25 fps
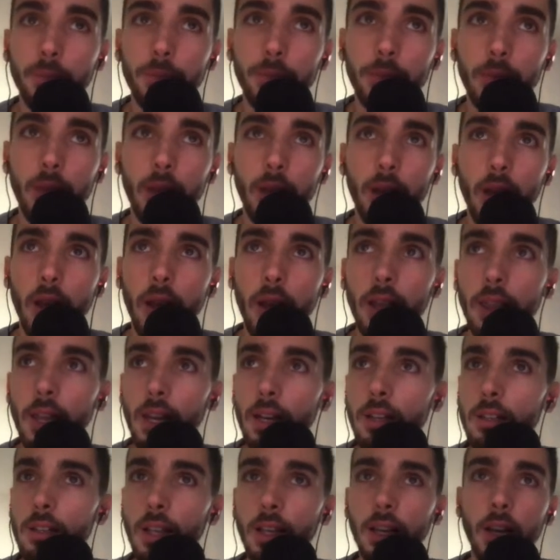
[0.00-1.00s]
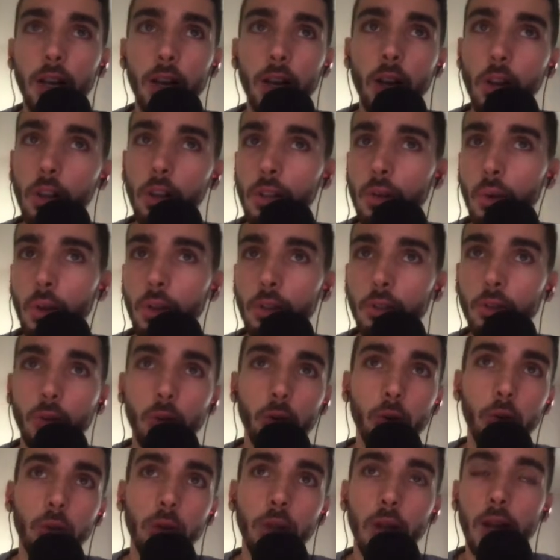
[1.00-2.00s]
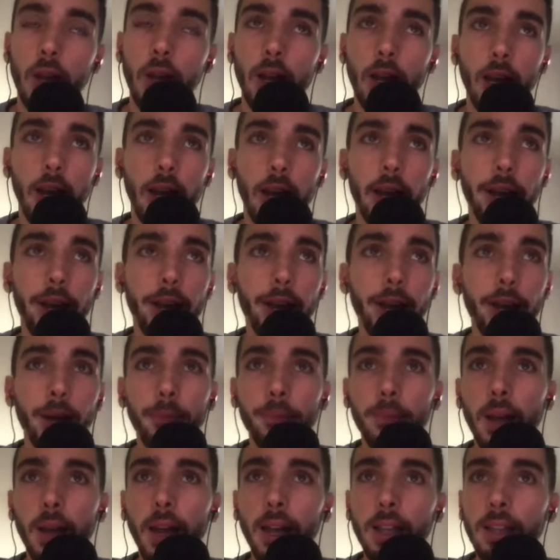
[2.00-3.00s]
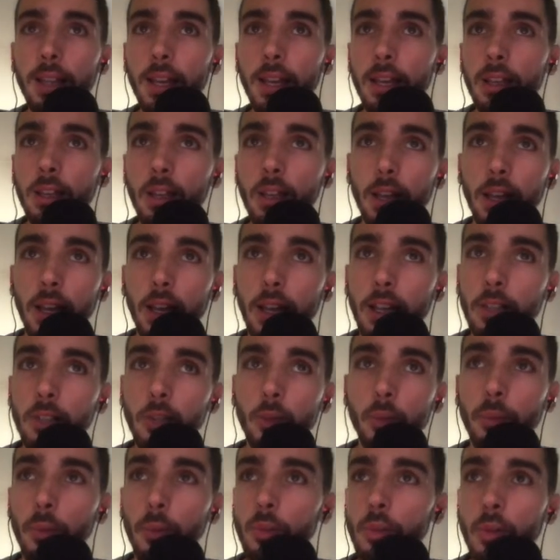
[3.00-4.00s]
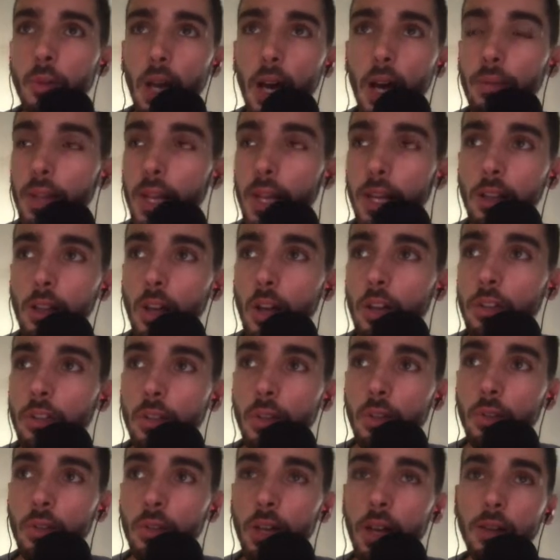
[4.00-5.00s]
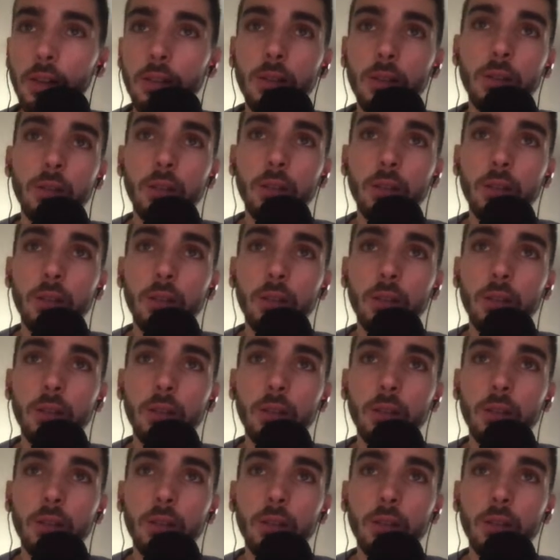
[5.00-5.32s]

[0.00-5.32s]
that is like an all-in-one tool, and then it is supposed to have like lots of use cases,